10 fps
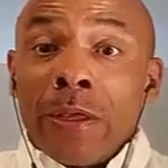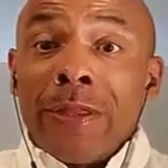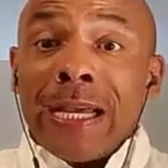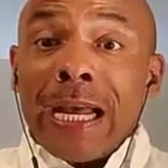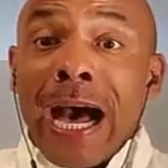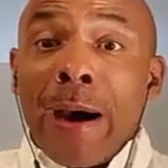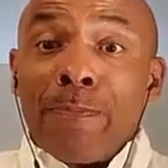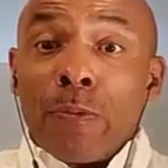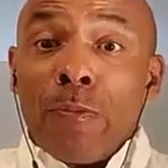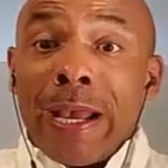that
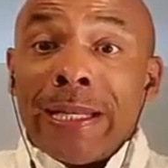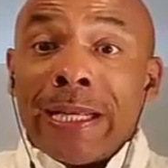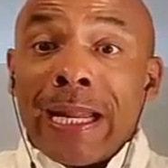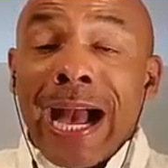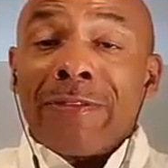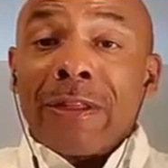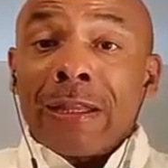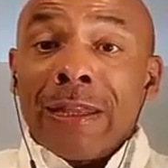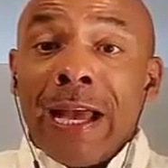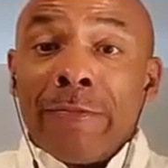operated at the
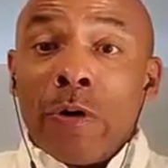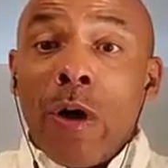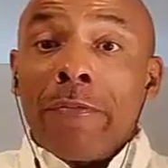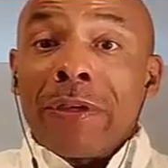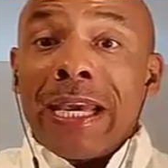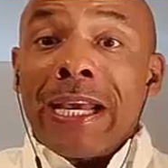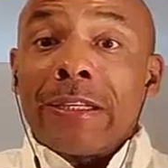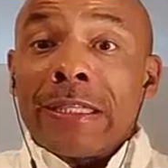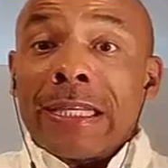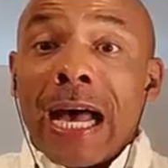level of King
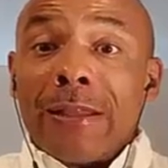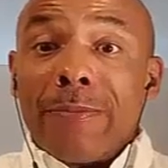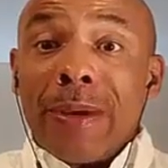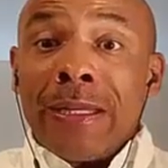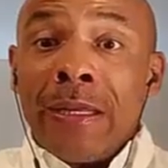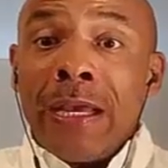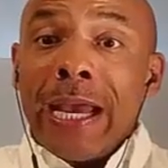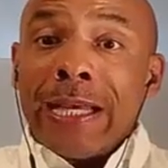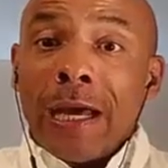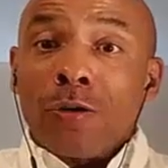Solomon,
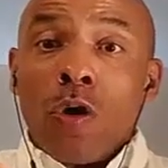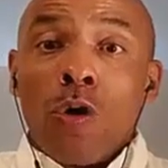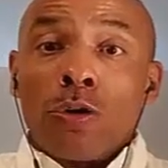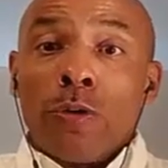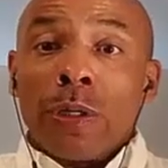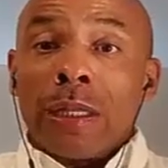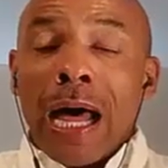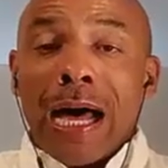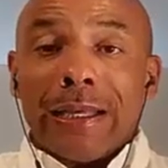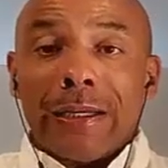and I'll call you a
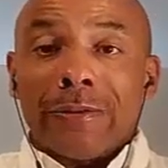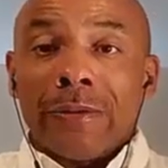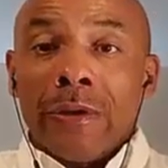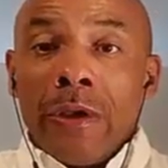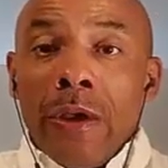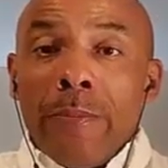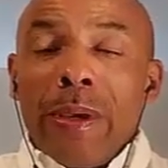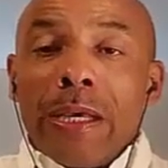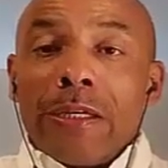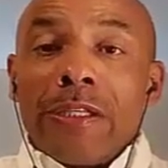liar.
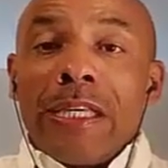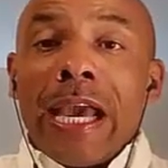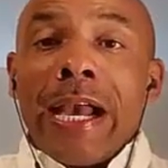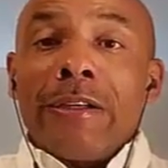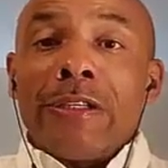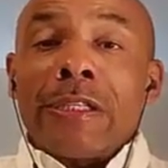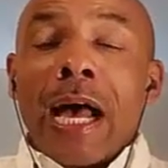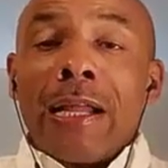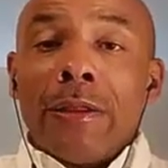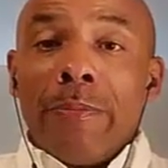Because King
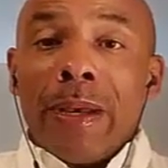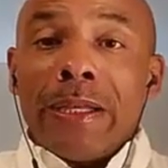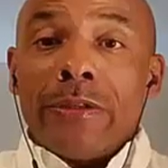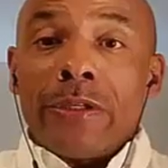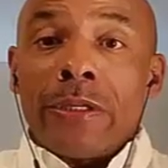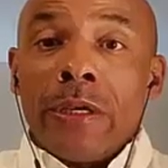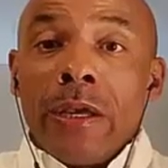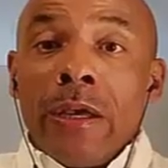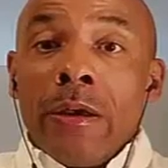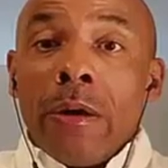Solomon's
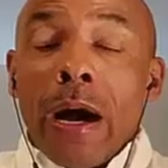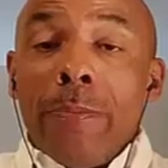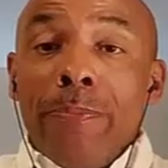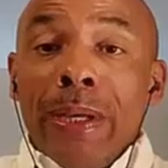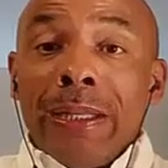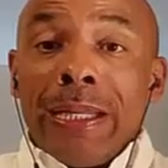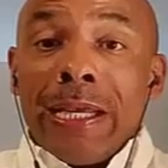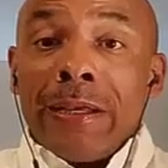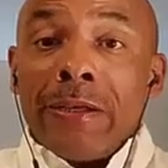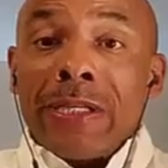
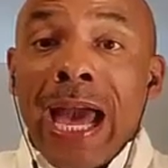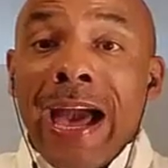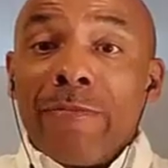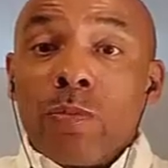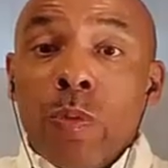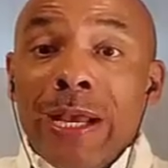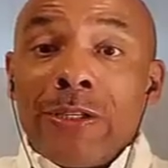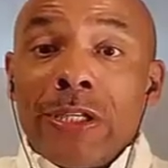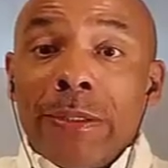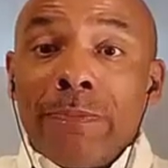ability to have
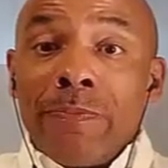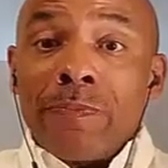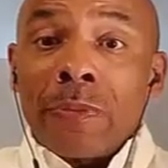wisdom